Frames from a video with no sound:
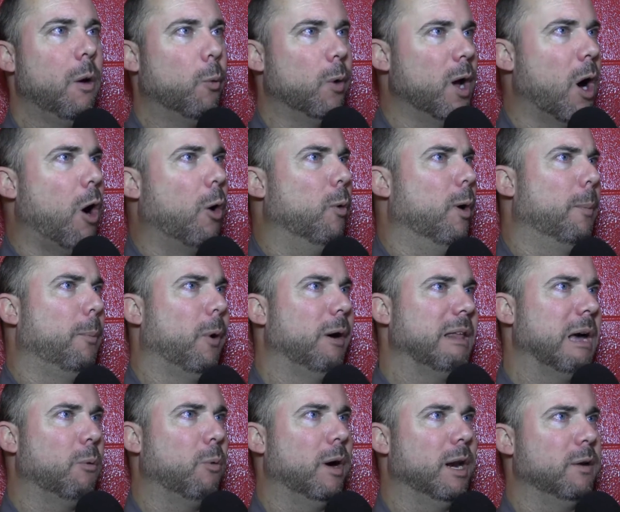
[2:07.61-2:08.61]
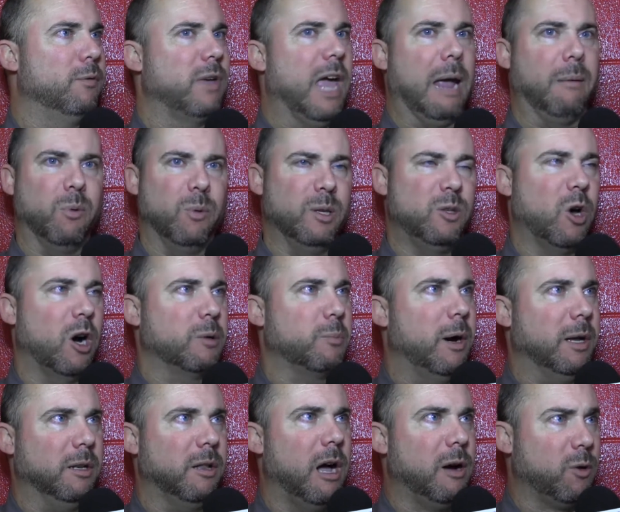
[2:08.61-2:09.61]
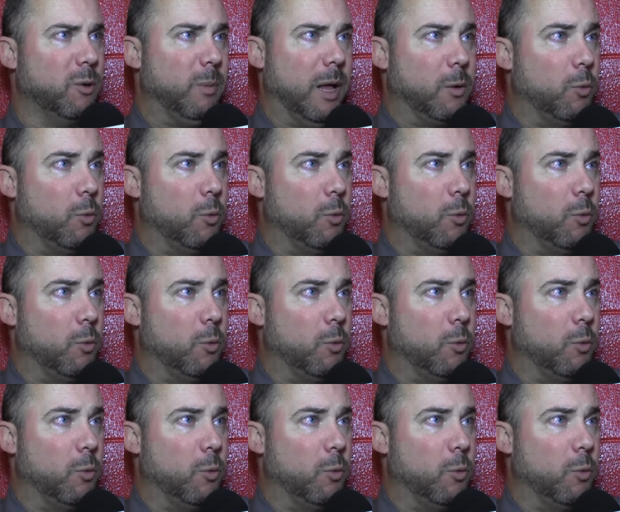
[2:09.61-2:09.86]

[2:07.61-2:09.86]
We all will play that what if game, and we talked about in the locker room.